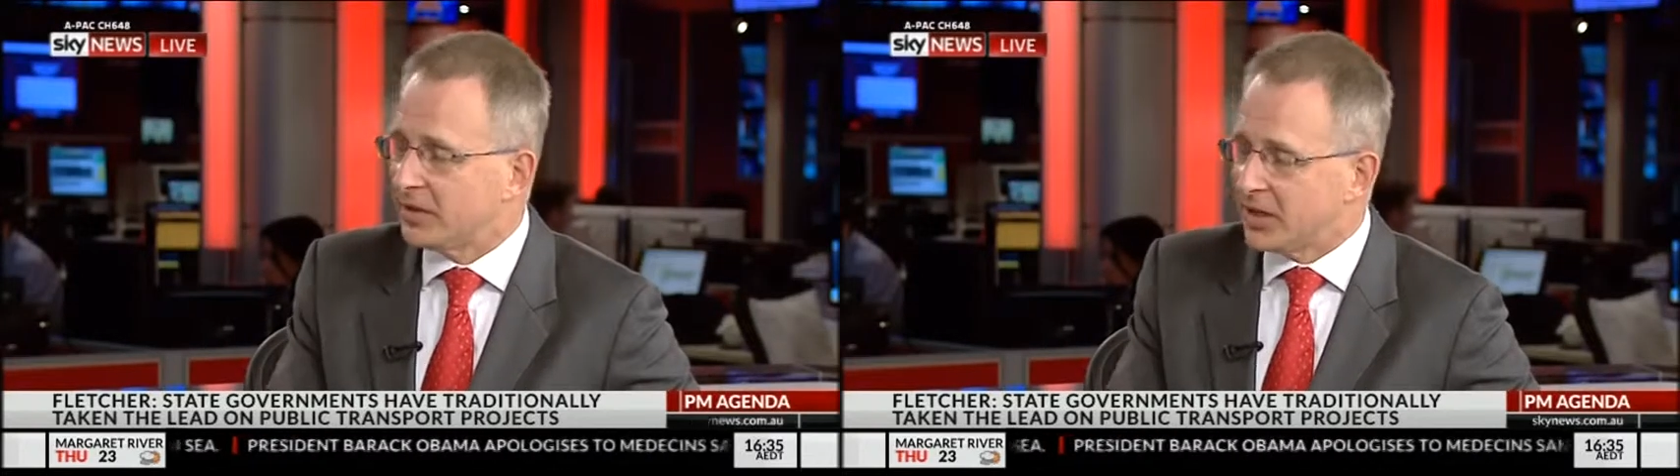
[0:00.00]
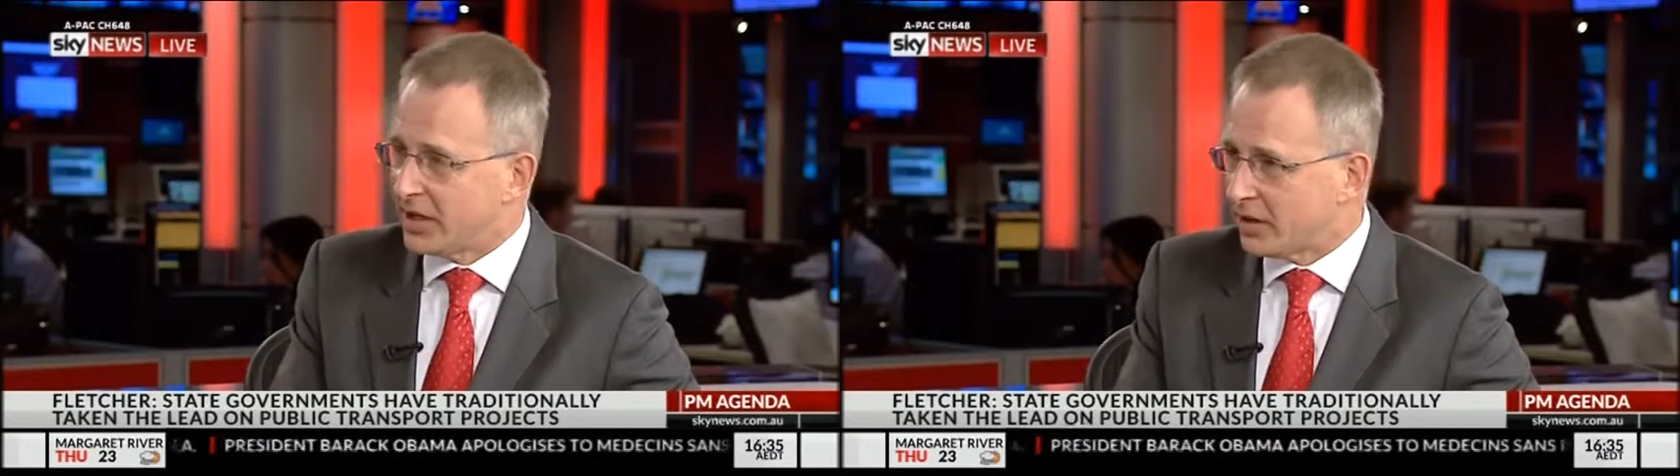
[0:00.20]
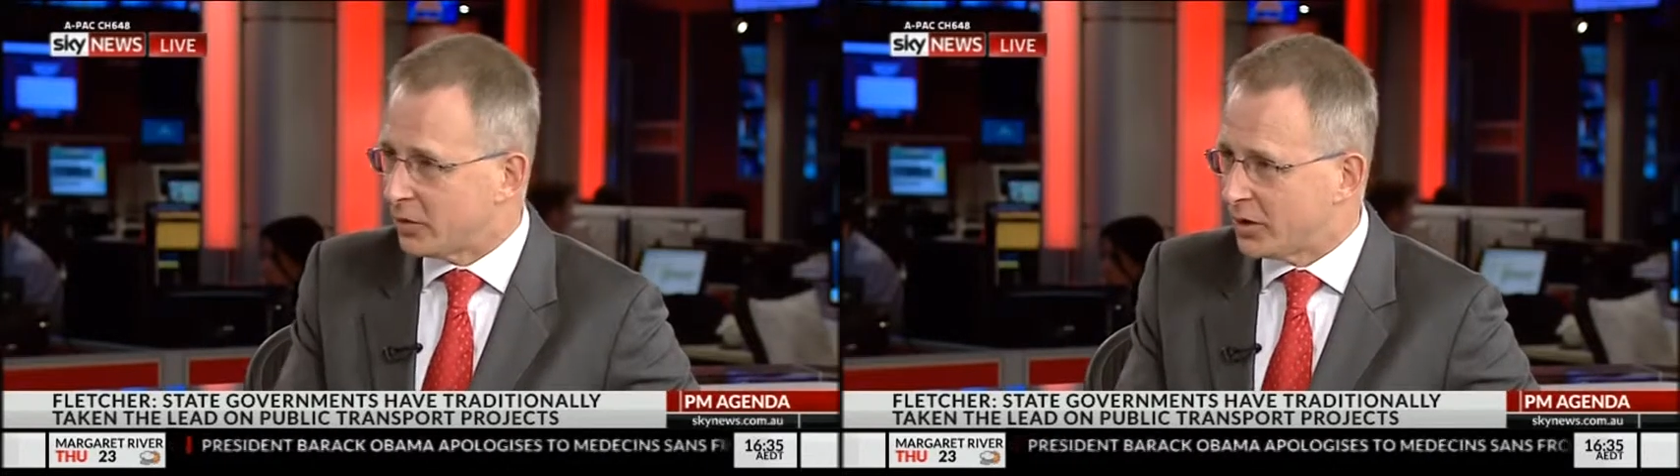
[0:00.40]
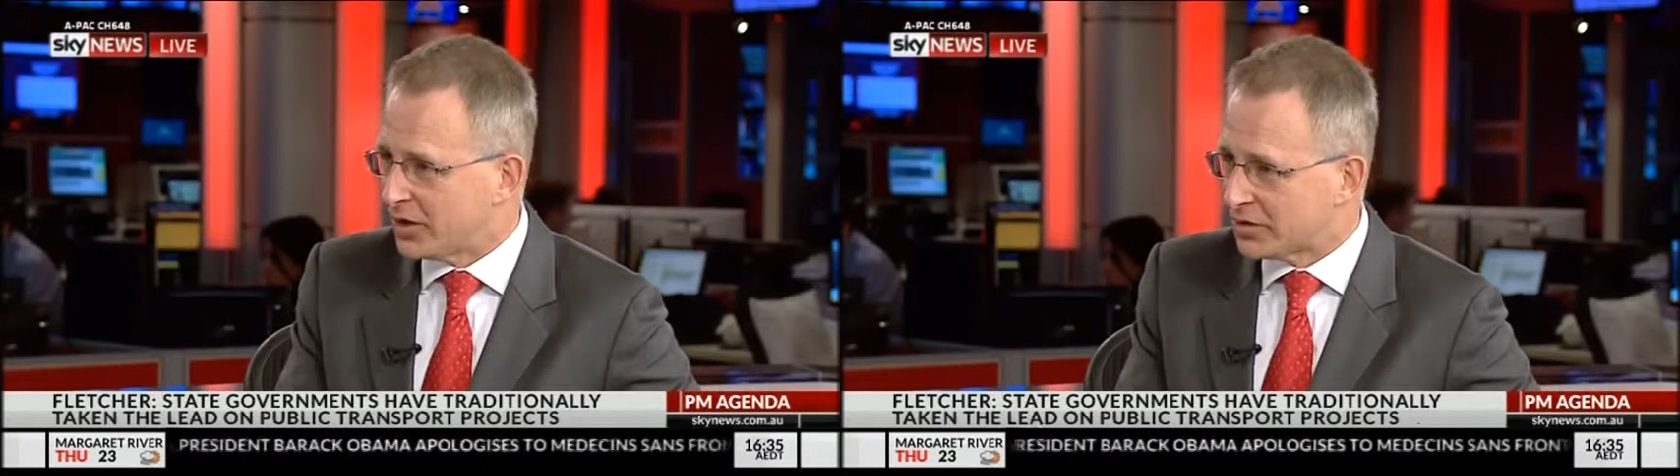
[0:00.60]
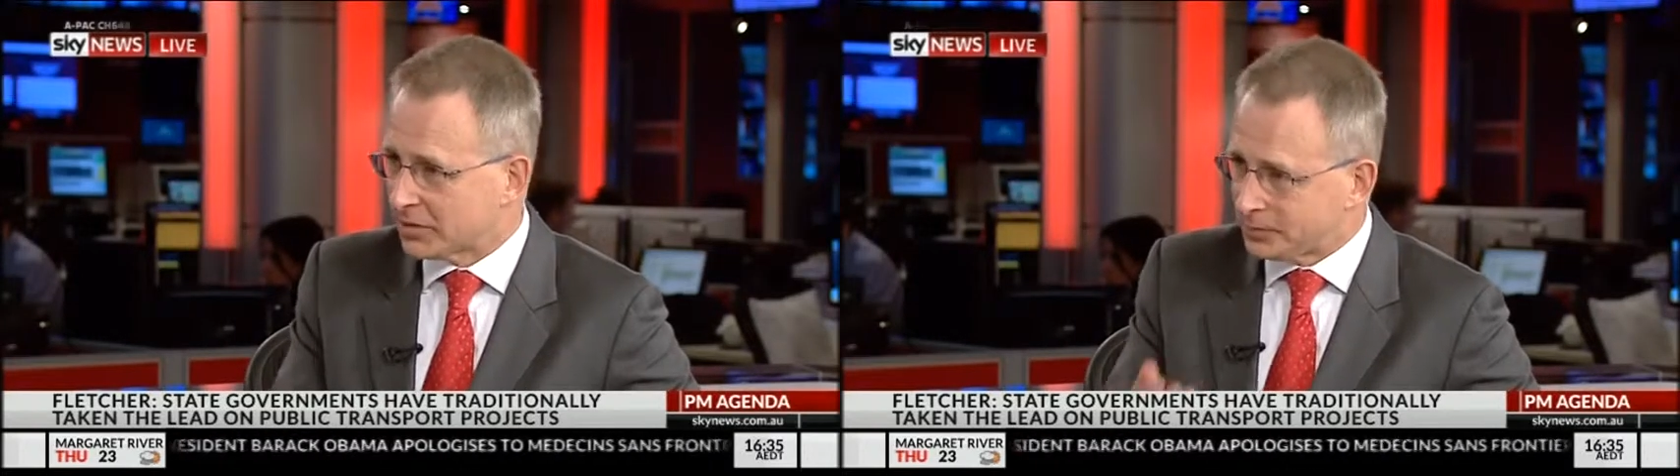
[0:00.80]
In other
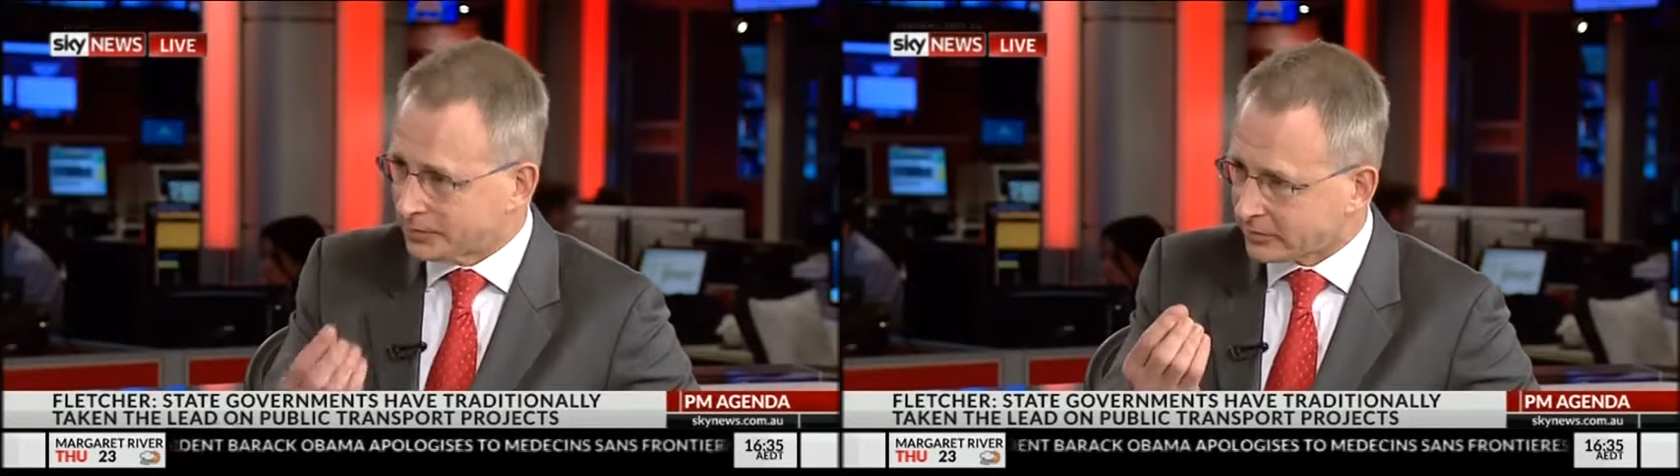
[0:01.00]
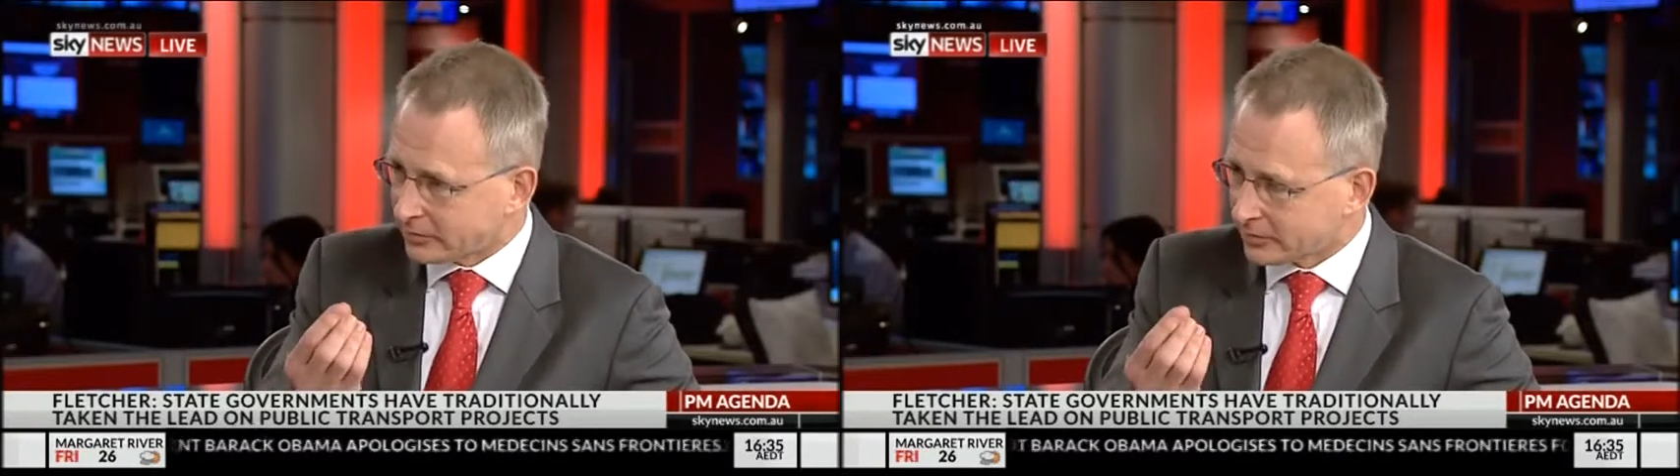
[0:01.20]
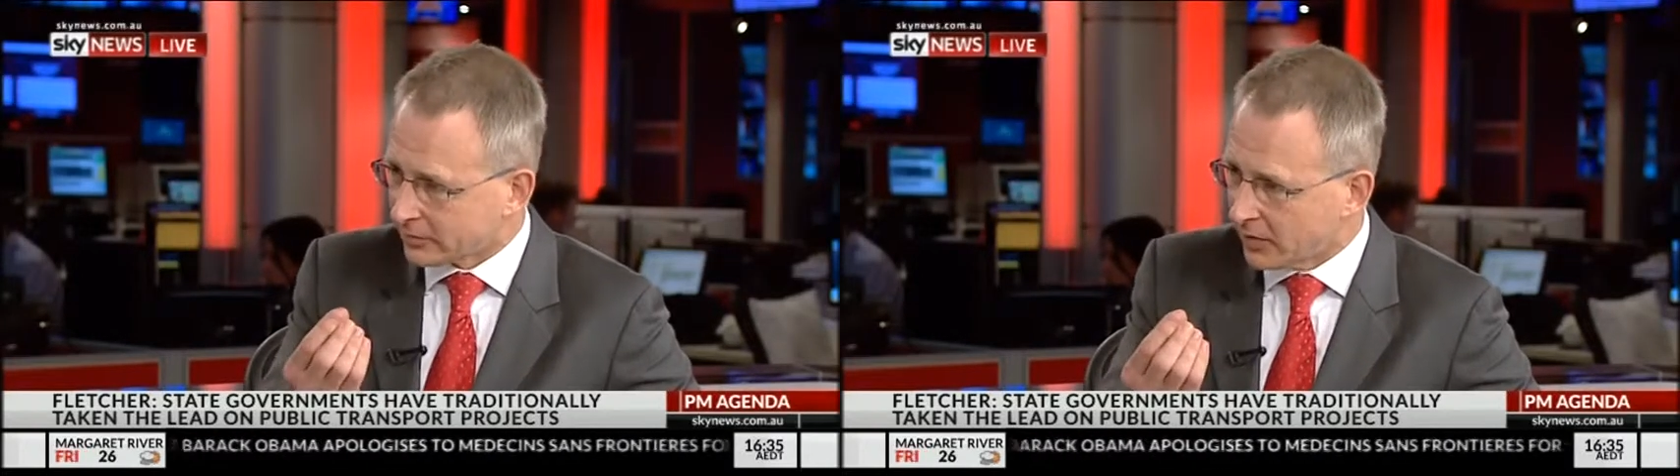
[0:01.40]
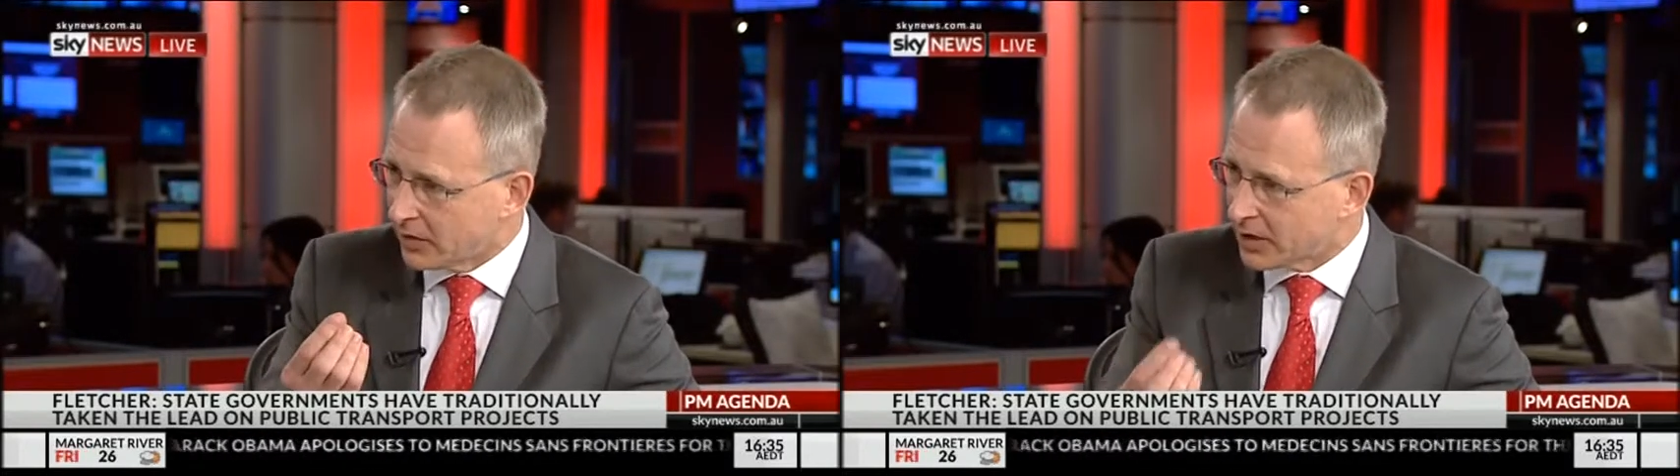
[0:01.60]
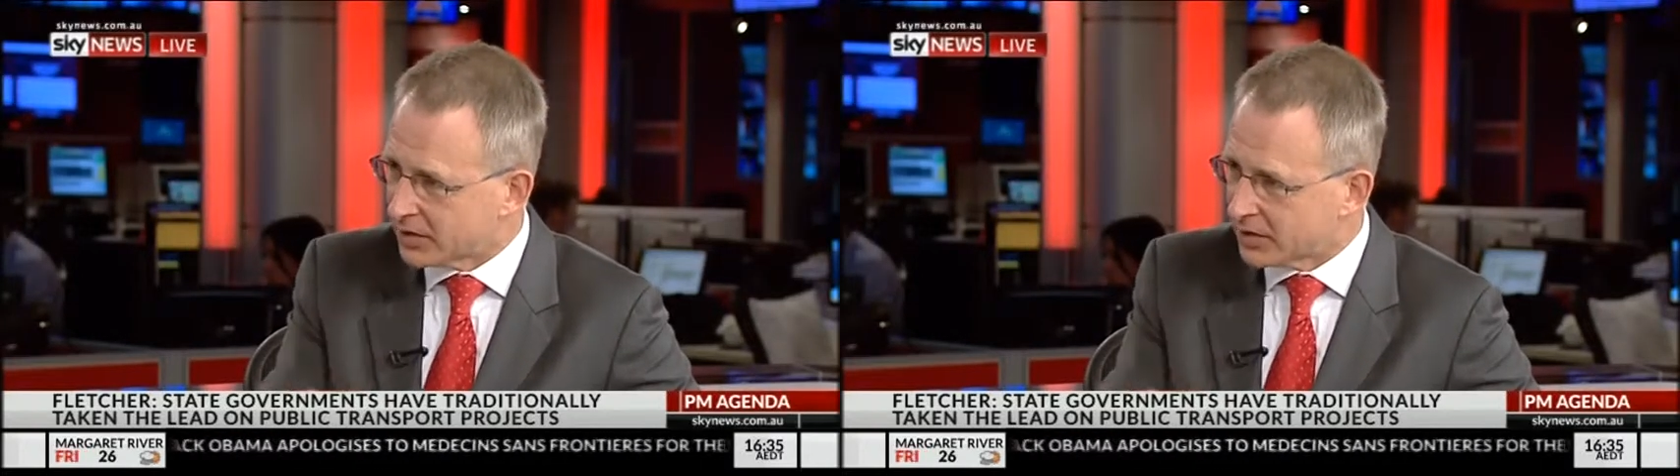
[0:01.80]
words, the